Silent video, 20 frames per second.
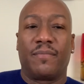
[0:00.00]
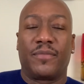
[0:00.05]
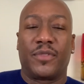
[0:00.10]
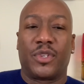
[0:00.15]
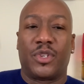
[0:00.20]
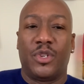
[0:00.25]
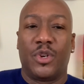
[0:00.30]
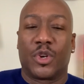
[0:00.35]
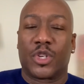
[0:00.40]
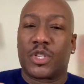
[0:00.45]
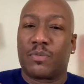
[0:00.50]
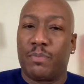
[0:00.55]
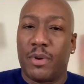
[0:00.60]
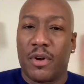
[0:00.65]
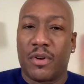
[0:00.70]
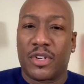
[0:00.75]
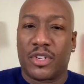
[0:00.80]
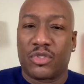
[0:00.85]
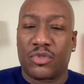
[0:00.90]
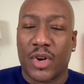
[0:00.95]
Your
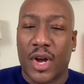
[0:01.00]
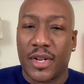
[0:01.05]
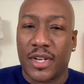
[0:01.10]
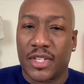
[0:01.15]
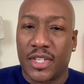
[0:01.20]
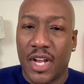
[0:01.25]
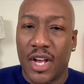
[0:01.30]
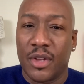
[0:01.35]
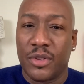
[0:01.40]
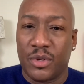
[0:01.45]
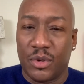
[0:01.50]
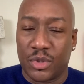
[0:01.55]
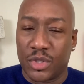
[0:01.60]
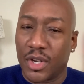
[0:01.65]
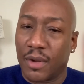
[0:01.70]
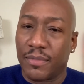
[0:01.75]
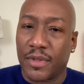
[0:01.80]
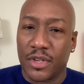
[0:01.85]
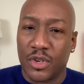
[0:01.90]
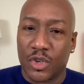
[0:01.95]
spirit is trying to tell you
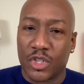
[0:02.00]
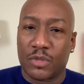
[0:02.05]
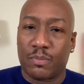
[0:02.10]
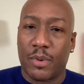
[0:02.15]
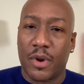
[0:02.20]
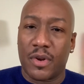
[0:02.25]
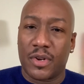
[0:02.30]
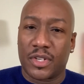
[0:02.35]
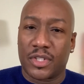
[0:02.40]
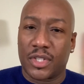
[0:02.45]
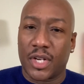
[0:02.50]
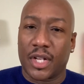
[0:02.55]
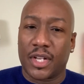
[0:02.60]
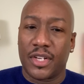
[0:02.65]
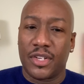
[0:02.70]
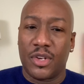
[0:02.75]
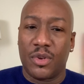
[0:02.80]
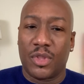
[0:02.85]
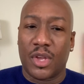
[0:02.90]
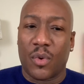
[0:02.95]
something. Your spirit is
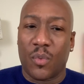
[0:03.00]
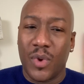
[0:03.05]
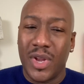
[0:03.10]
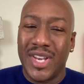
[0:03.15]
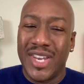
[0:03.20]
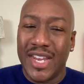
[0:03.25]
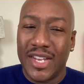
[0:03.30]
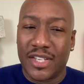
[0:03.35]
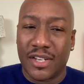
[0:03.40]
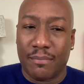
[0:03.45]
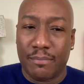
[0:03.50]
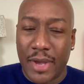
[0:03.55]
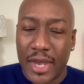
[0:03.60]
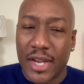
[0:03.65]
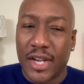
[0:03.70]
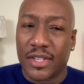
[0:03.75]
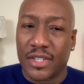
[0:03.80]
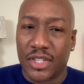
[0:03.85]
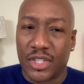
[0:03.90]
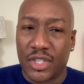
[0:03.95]
telling you that we need to make
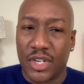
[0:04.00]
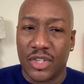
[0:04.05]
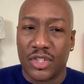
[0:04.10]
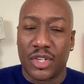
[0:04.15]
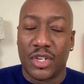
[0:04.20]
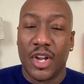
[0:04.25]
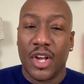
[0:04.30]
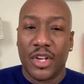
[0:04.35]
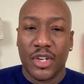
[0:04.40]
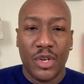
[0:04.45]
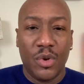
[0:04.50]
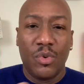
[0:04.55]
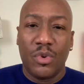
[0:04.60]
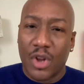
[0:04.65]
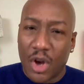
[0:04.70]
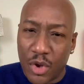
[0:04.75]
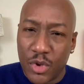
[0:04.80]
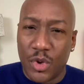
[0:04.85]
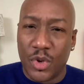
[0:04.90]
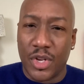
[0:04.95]
a decision. You
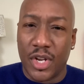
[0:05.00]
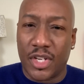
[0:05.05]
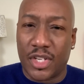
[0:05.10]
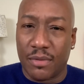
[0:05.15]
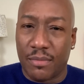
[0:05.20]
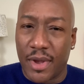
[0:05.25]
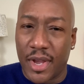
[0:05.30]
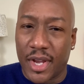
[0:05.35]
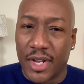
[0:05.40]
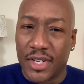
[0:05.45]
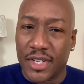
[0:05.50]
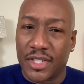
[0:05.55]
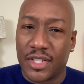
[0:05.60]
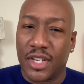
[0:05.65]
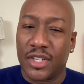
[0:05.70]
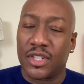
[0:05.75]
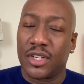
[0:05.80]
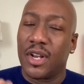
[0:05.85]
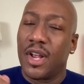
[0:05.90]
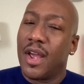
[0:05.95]
know you need to make a
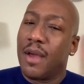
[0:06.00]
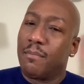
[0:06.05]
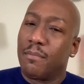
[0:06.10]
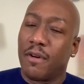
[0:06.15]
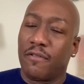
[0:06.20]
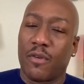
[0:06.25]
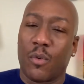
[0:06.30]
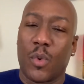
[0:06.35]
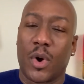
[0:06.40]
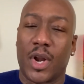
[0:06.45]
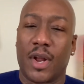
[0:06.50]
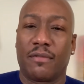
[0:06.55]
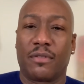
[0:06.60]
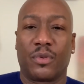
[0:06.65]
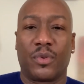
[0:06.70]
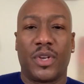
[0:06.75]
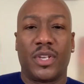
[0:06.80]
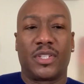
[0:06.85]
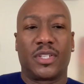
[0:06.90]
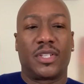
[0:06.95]
decision, but for whatever
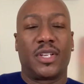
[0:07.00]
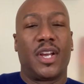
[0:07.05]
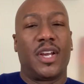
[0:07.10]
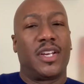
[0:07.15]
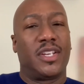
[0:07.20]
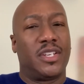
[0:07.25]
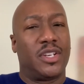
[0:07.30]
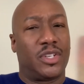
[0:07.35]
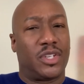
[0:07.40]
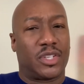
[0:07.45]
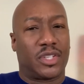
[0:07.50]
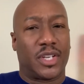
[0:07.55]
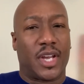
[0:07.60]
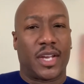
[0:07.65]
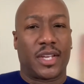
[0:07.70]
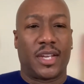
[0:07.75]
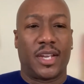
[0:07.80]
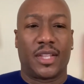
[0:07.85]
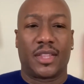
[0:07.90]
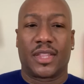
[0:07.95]
reason, you're just
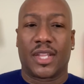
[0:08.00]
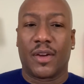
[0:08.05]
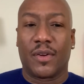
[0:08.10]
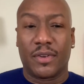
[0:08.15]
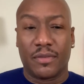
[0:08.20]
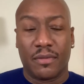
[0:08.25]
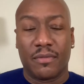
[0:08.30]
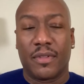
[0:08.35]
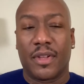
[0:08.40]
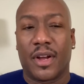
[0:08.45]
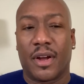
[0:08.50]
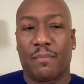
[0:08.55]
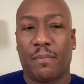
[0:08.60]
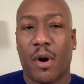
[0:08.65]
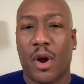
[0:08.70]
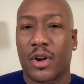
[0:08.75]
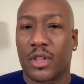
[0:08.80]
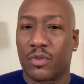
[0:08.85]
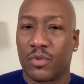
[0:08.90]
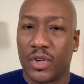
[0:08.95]
not getting there. And
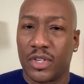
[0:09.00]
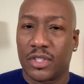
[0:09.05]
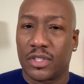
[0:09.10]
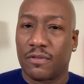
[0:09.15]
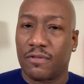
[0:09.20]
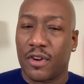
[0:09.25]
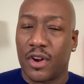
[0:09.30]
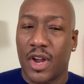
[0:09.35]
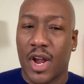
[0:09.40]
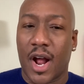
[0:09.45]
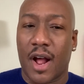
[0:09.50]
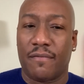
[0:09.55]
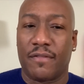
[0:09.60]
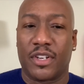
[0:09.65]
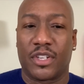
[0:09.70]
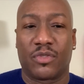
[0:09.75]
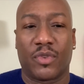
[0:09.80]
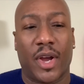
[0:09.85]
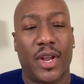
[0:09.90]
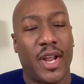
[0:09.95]
part of the reasons are very
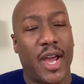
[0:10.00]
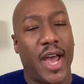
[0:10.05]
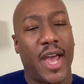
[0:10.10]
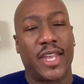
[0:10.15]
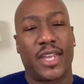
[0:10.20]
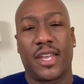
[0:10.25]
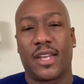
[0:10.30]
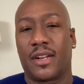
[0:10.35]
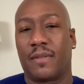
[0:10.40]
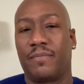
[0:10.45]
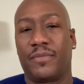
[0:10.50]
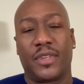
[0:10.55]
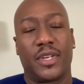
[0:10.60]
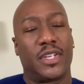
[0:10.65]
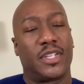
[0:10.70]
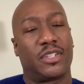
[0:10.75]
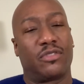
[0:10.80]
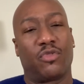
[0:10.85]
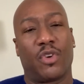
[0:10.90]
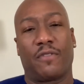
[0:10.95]
obvious, right? I get it.
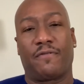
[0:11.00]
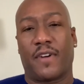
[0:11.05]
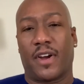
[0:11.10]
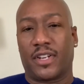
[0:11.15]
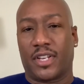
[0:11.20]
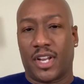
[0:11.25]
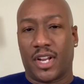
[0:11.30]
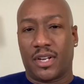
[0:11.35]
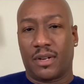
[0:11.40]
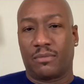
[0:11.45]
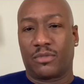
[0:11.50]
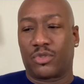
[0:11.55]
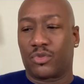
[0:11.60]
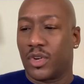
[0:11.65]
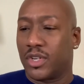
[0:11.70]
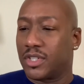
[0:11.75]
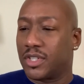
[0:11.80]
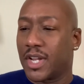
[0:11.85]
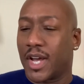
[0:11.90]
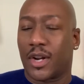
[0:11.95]
It's rough out there in them
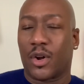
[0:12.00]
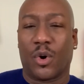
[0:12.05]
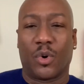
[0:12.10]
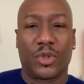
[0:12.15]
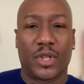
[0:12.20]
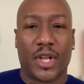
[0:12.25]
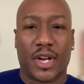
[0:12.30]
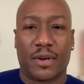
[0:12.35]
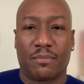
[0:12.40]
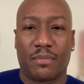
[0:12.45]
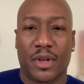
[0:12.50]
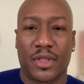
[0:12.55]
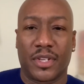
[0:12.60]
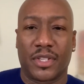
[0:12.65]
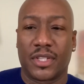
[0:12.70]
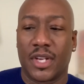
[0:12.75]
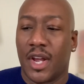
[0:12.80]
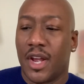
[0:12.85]
streets. Not a whole lot of brothers